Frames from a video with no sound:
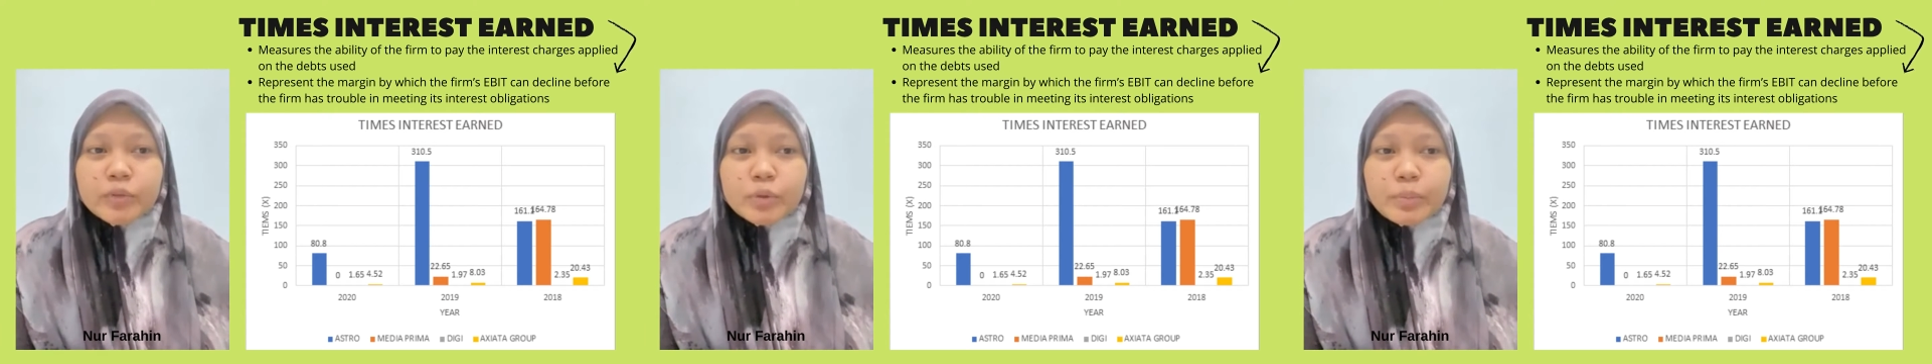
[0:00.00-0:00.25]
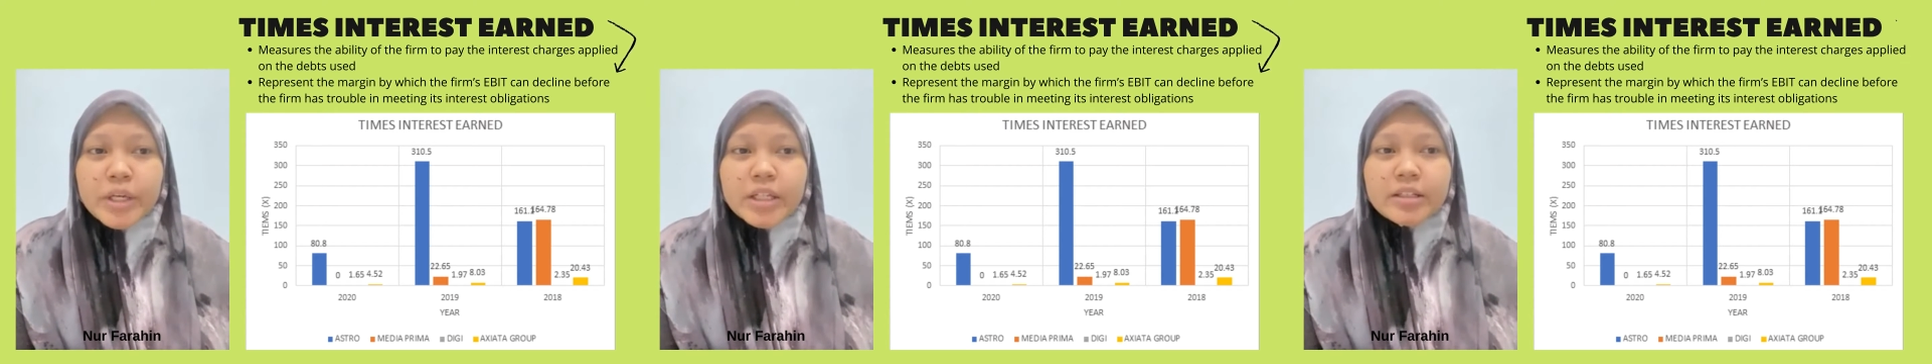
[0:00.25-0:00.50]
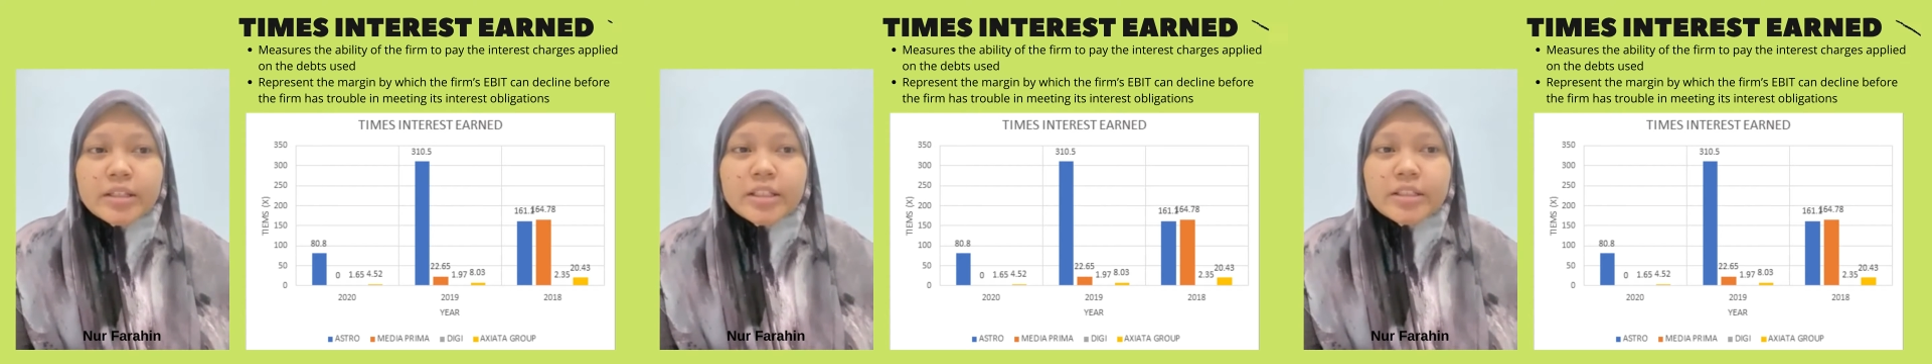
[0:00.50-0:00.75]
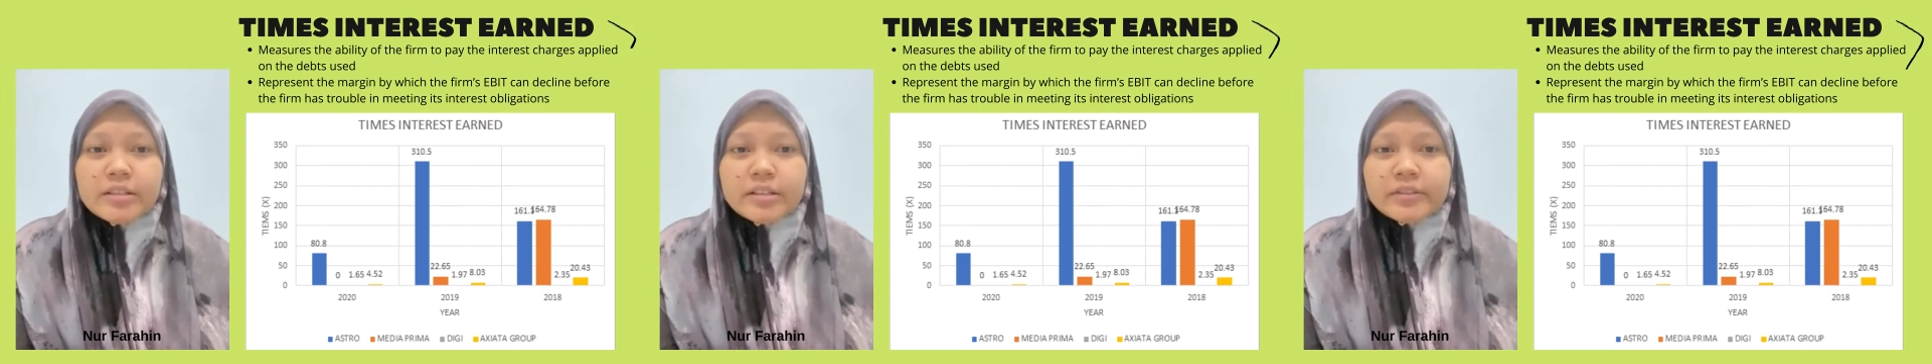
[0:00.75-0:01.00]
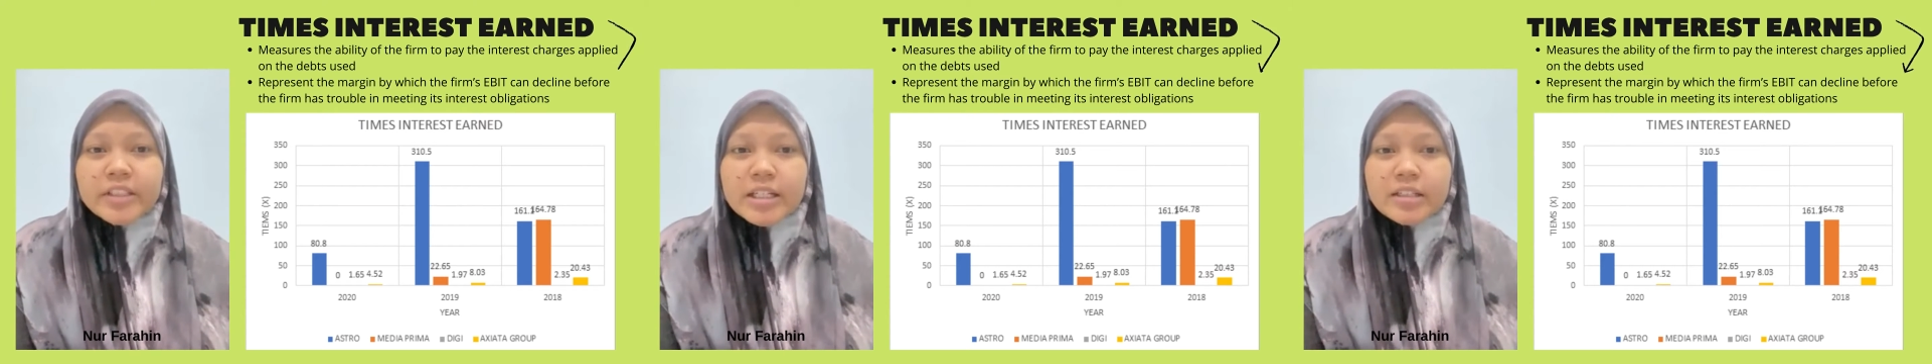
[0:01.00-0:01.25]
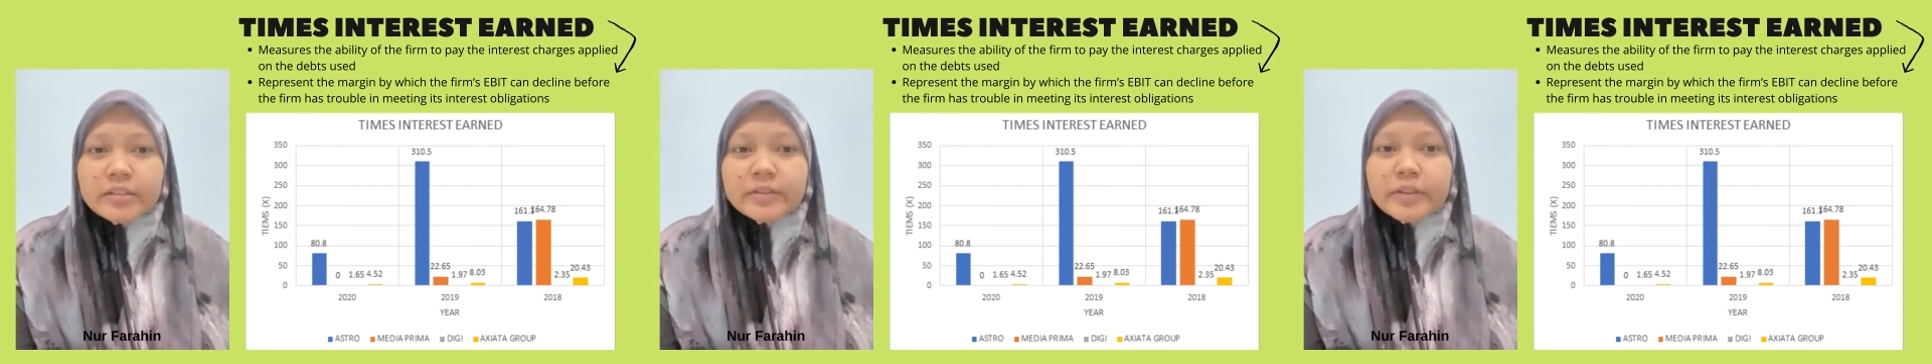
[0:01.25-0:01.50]
to pay the interest
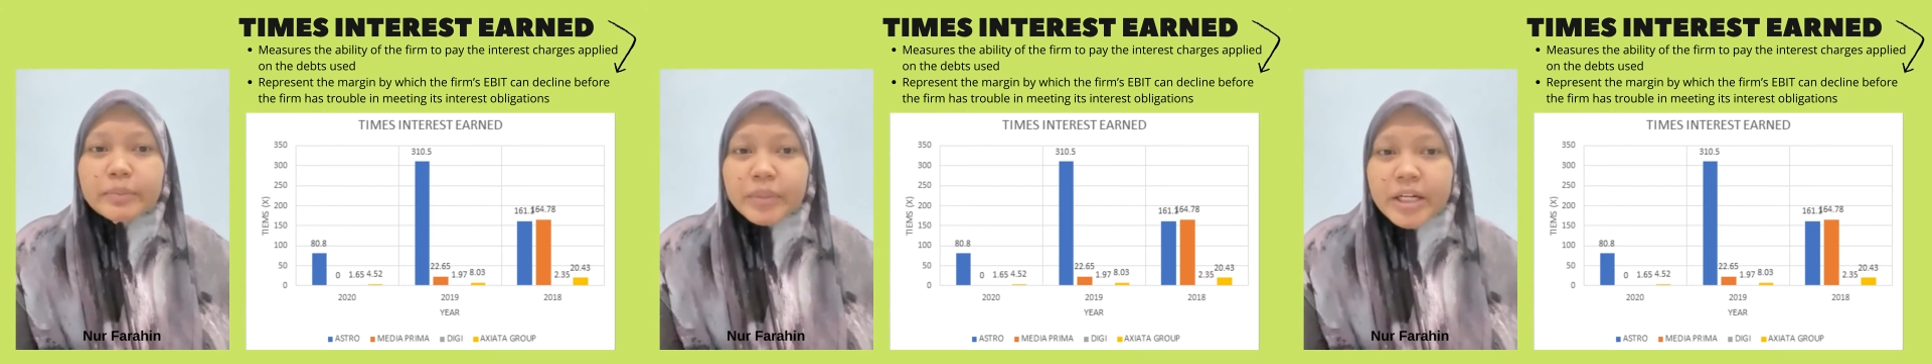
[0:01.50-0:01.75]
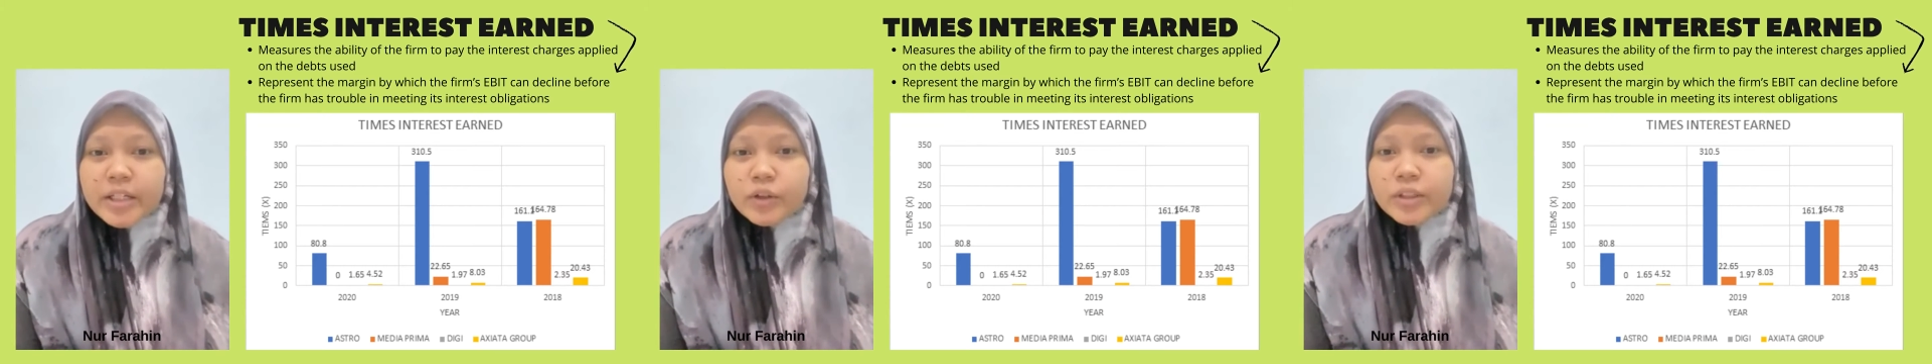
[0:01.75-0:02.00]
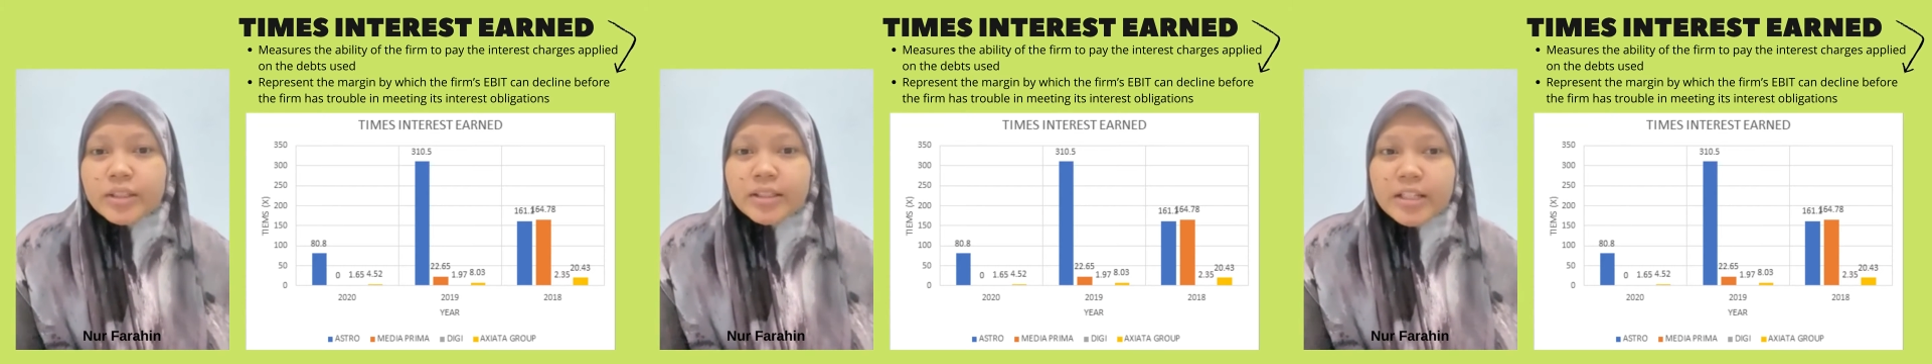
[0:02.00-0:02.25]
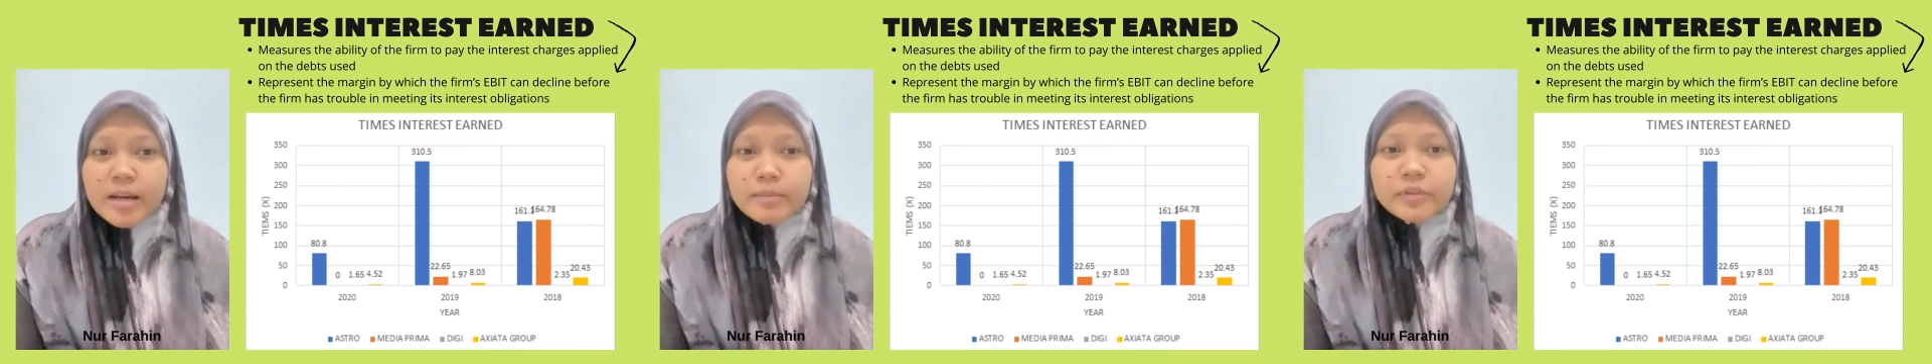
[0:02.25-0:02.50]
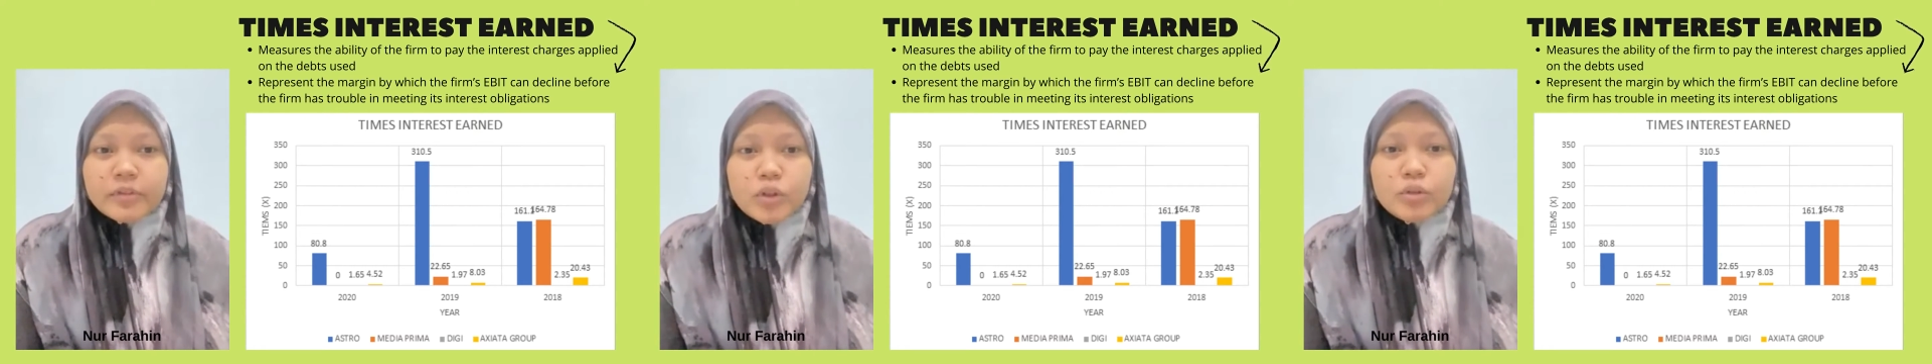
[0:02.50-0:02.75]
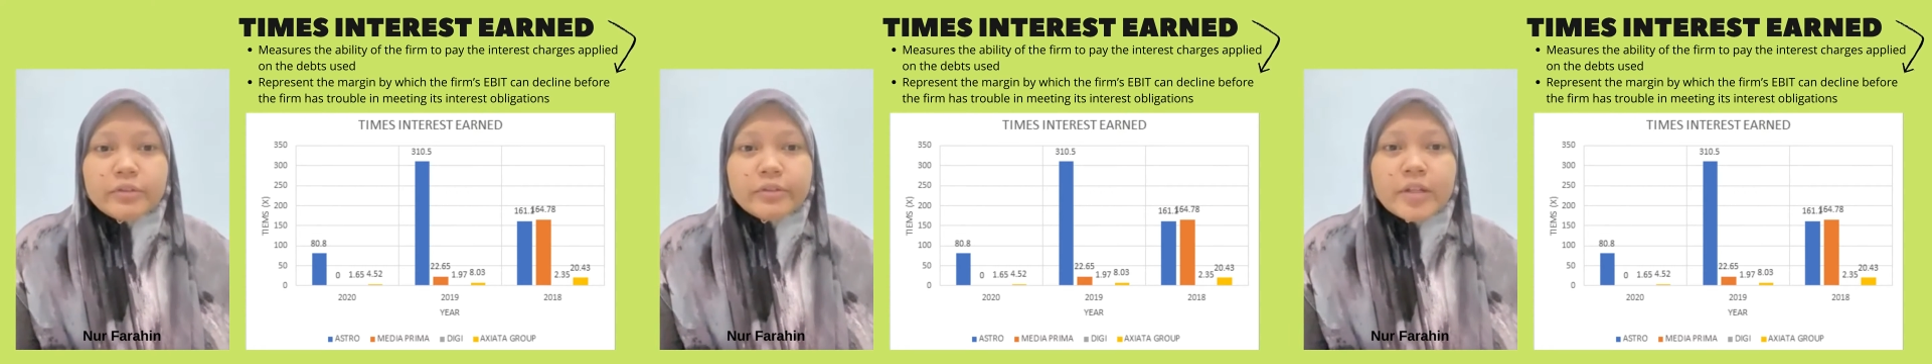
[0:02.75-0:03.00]
charges applied on the debts
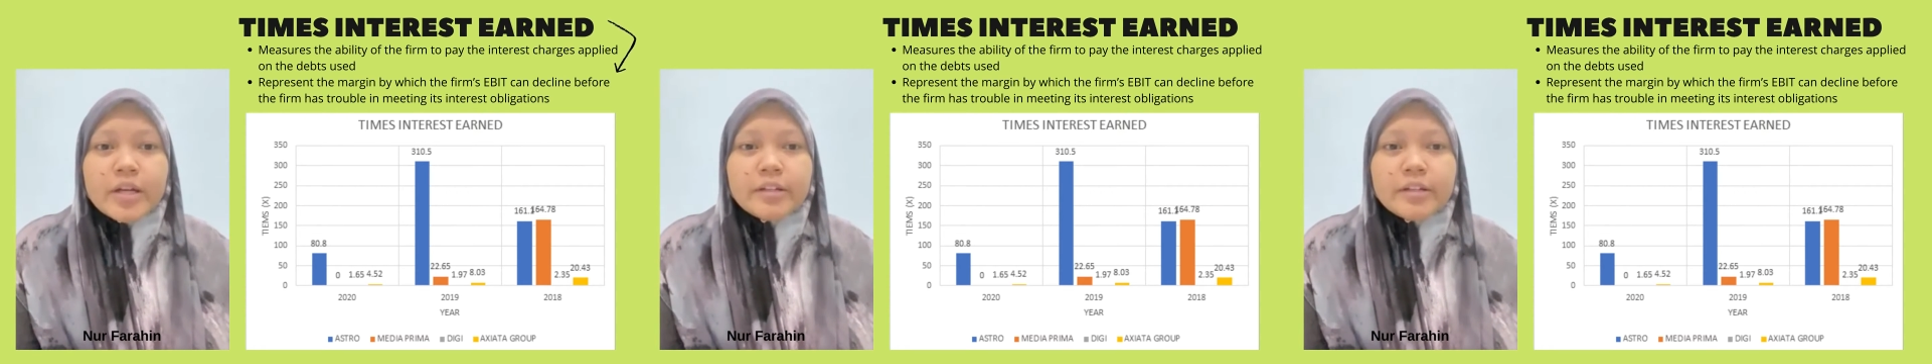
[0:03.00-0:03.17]
used,